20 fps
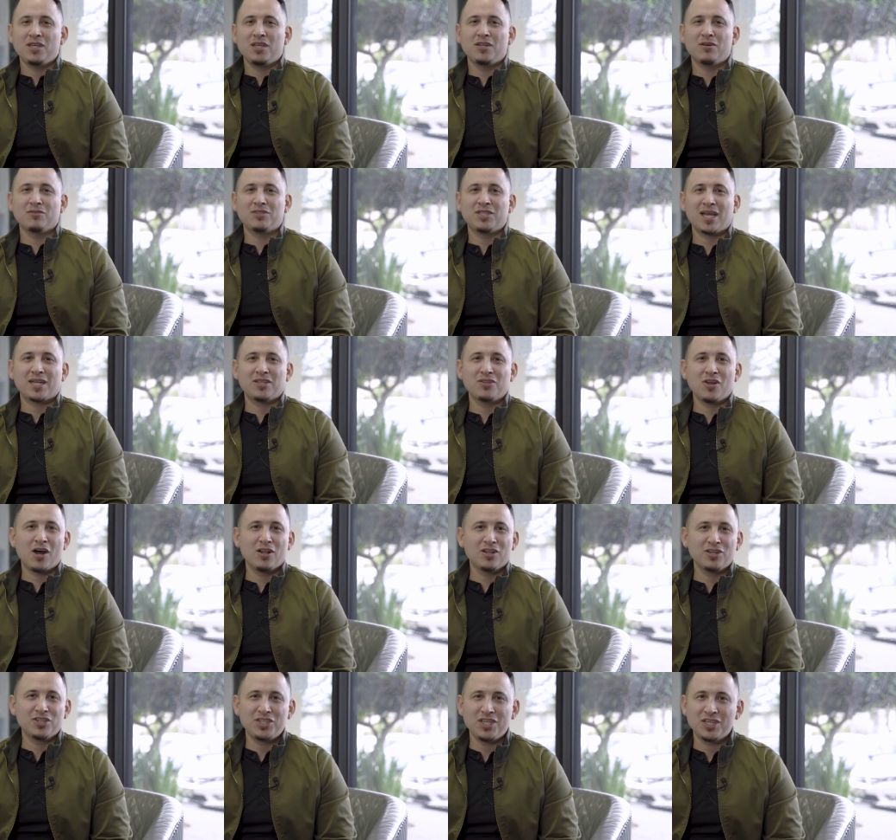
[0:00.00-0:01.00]
You know,
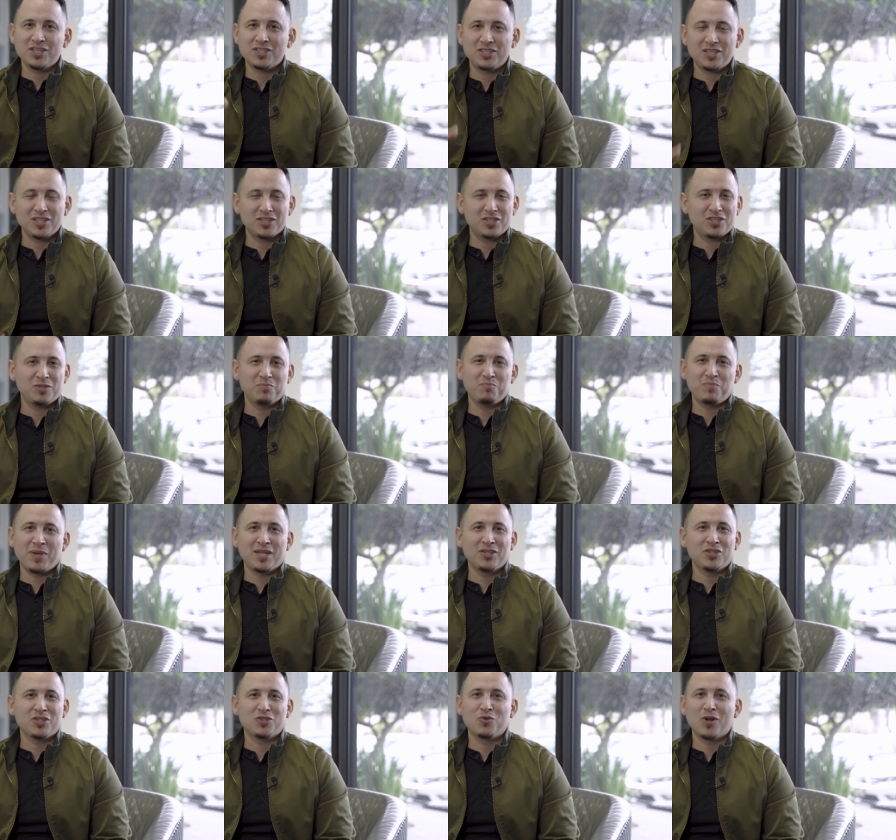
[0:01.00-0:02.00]
technology has
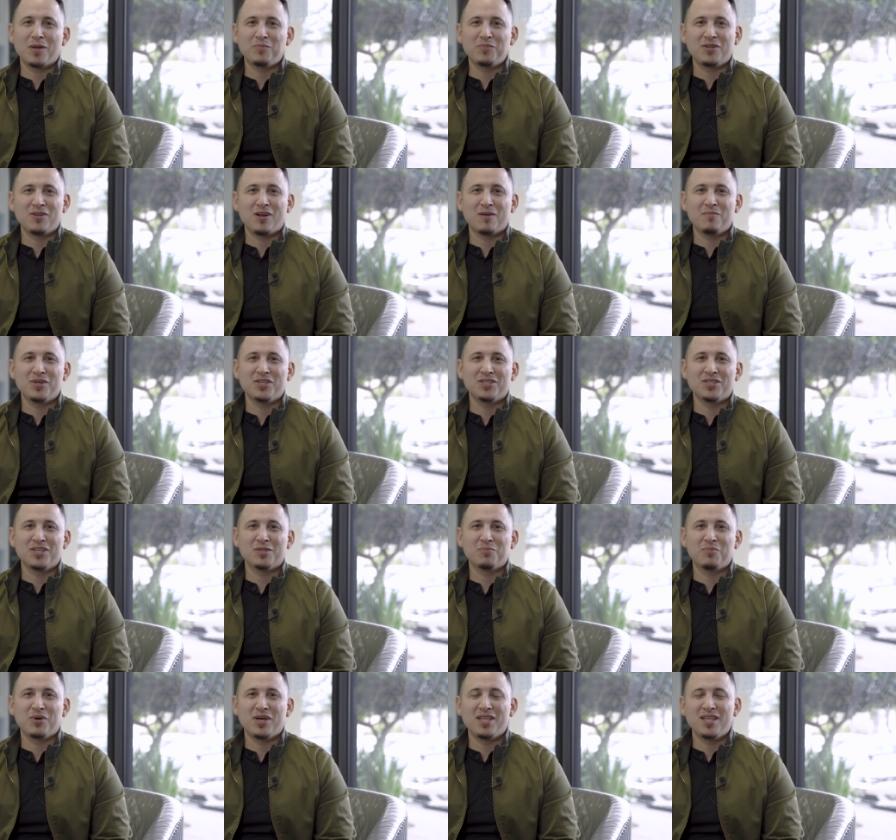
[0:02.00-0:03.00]
been disrupting our
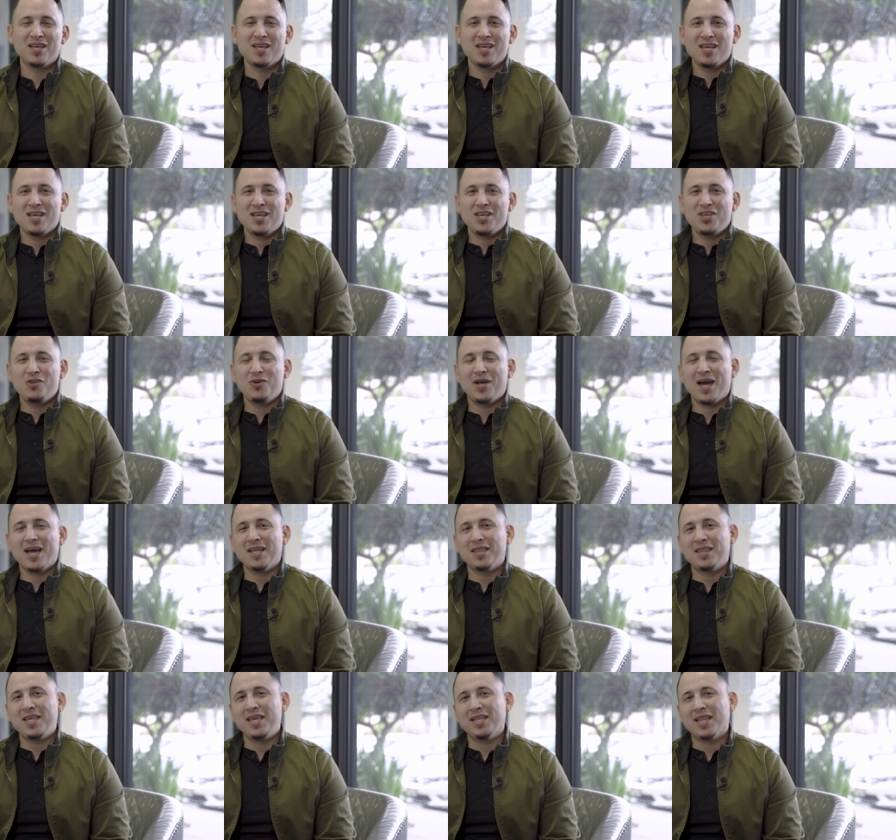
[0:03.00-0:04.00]
business, but you got
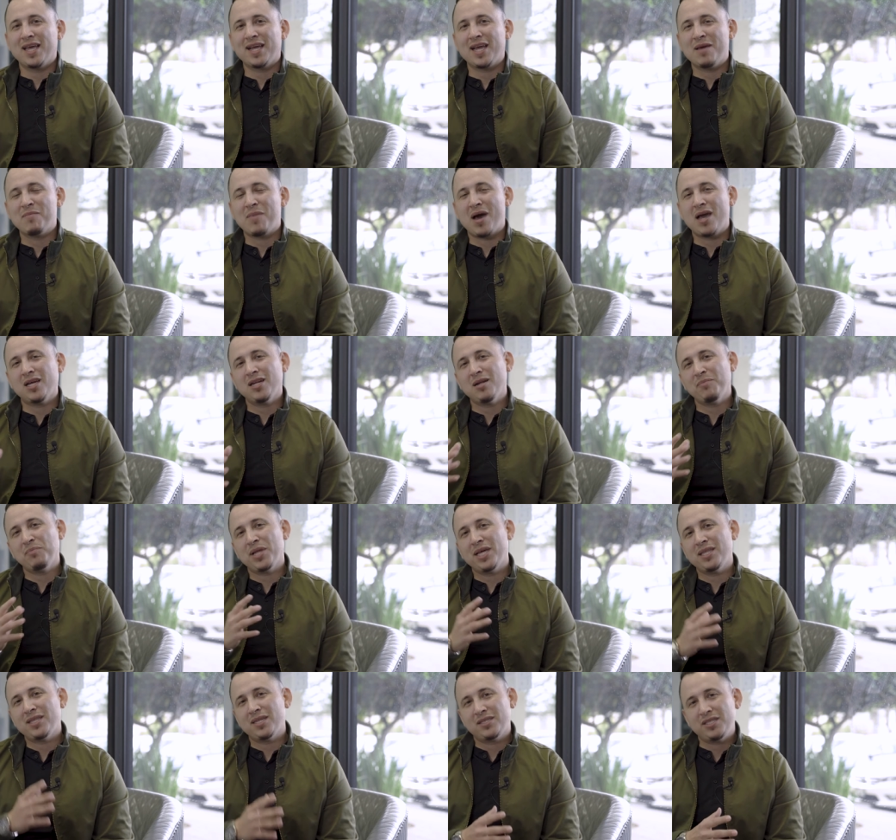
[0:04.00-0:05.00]
to think like, am I going to
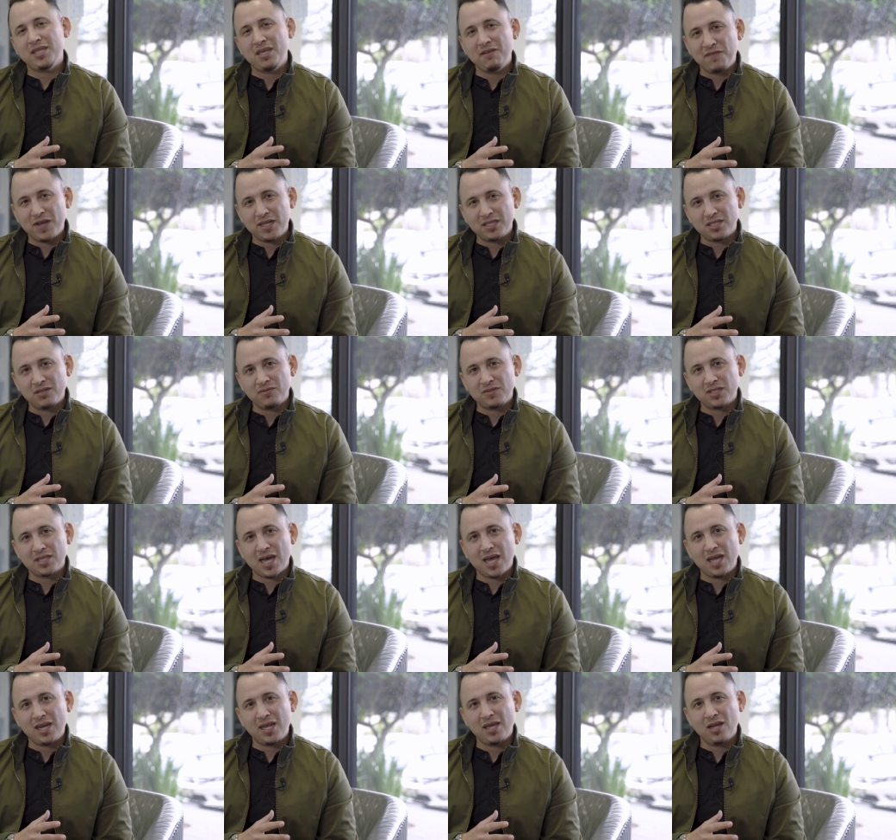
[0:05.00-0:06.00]
play the defensive
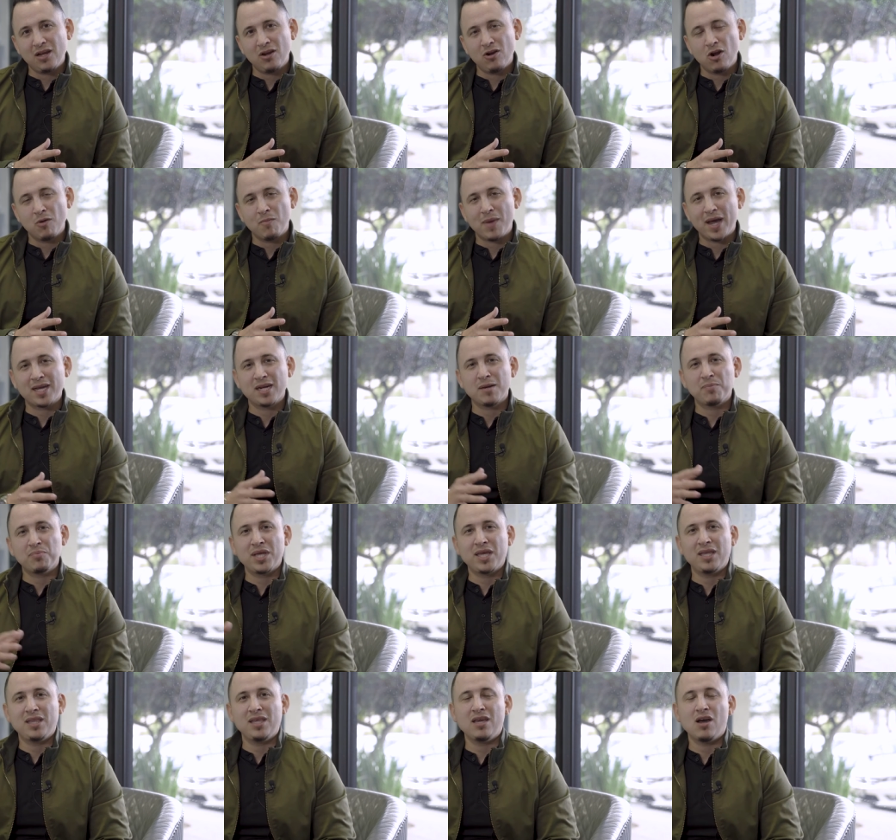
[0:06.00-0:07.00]
side here? Or am I going to
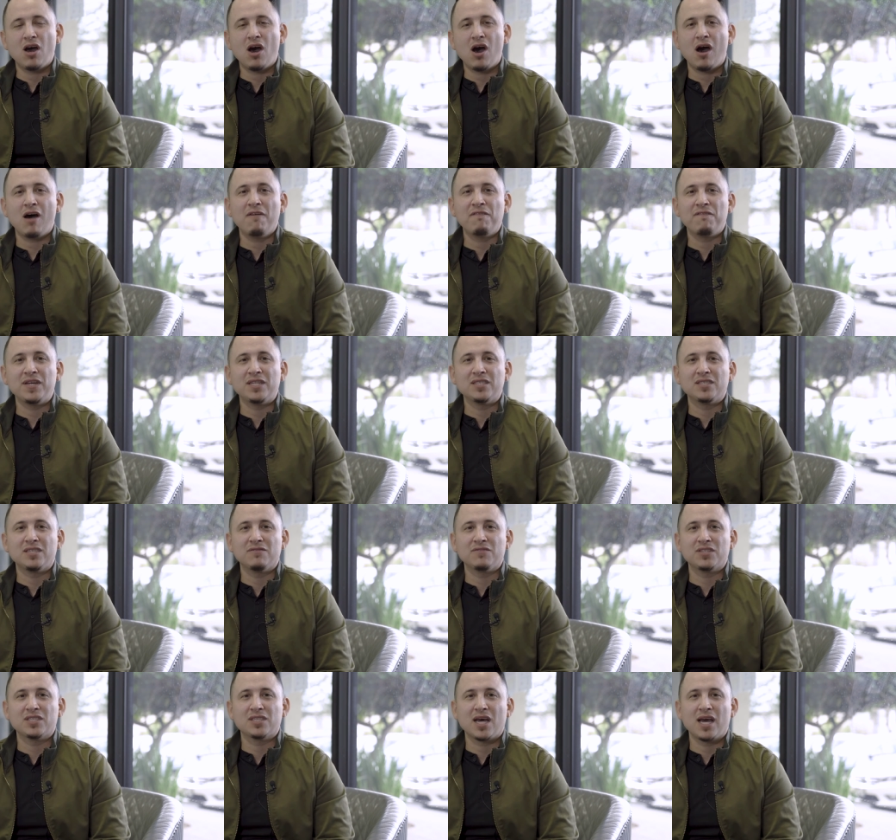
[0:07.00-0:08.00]
play the
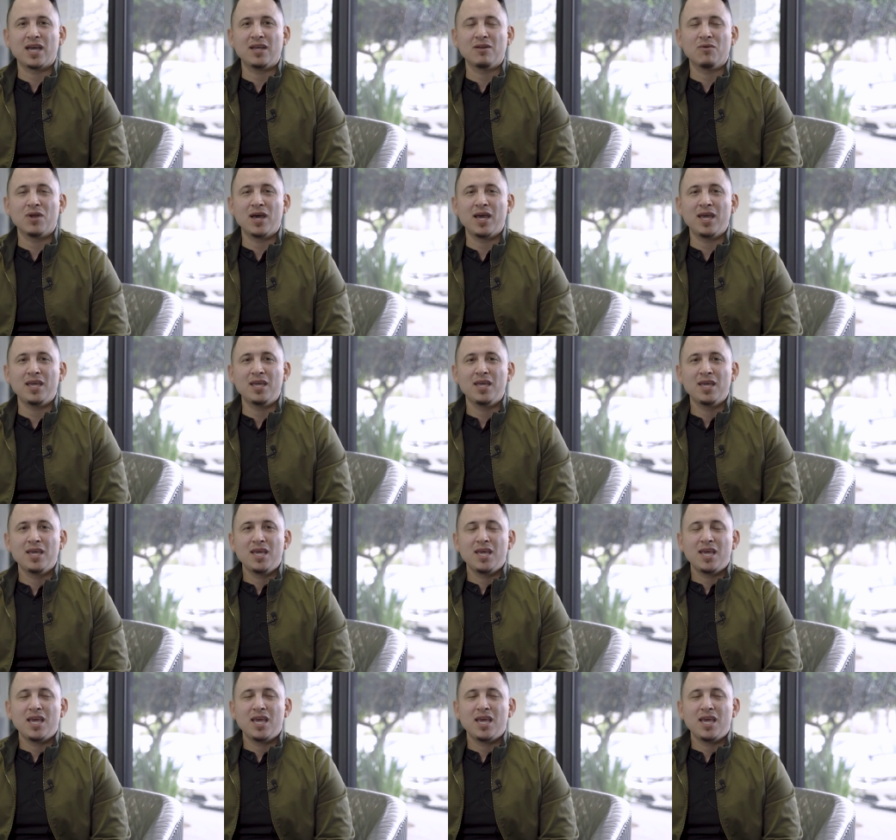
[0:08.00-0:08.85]
offensive side, right?